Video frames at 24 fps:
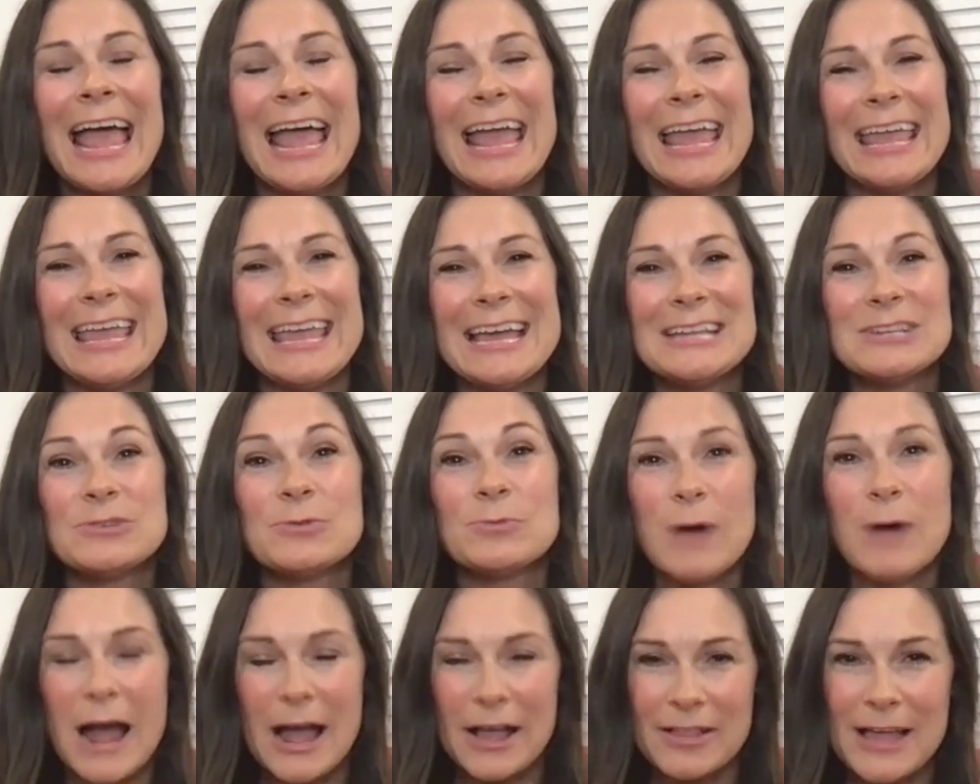
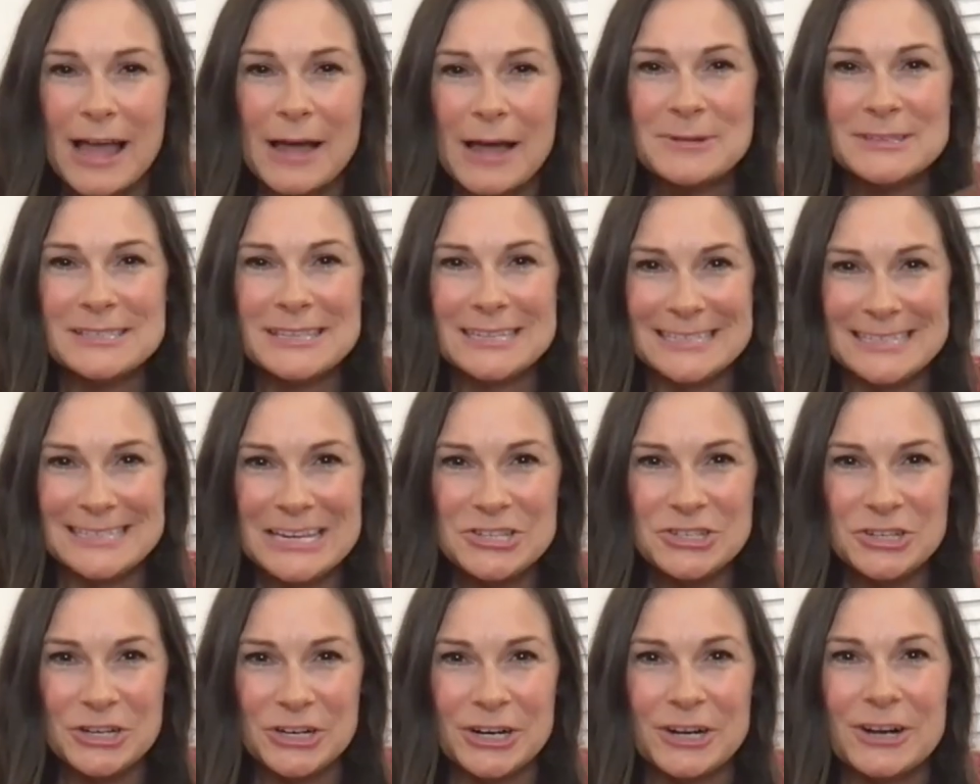And while I was a
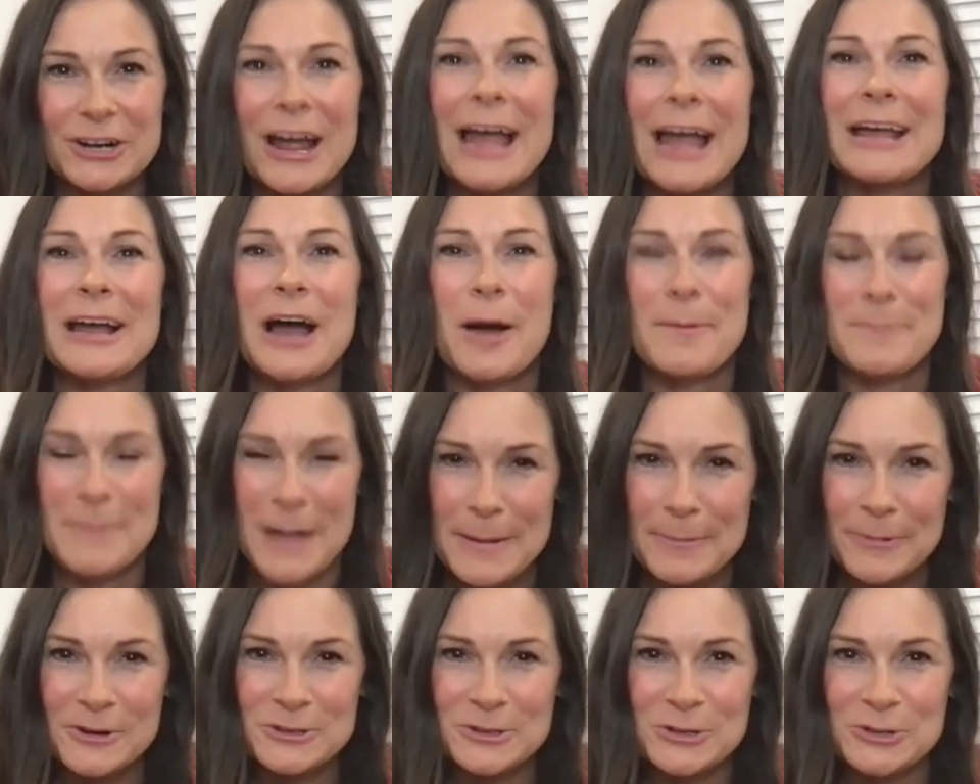teacher, I got
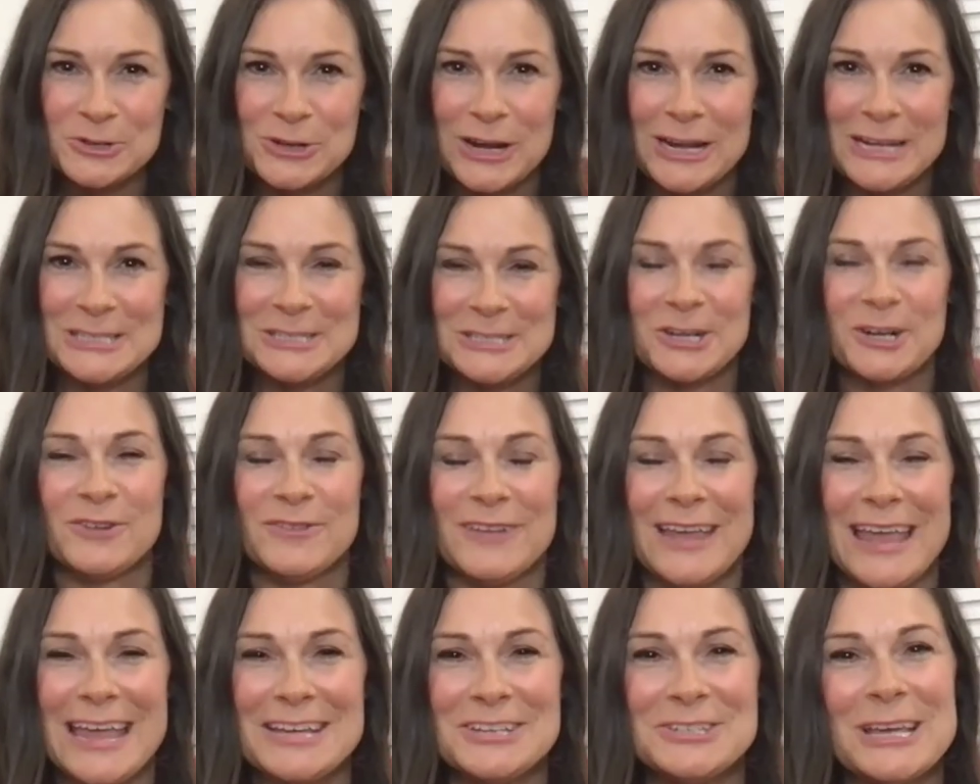my personal training
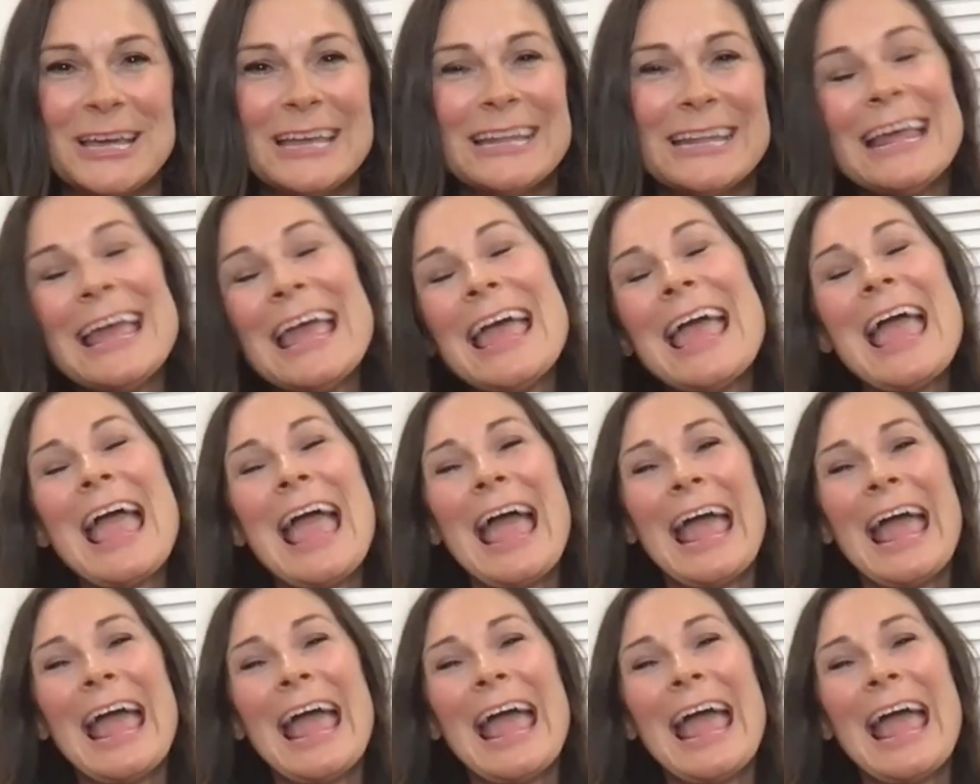certification,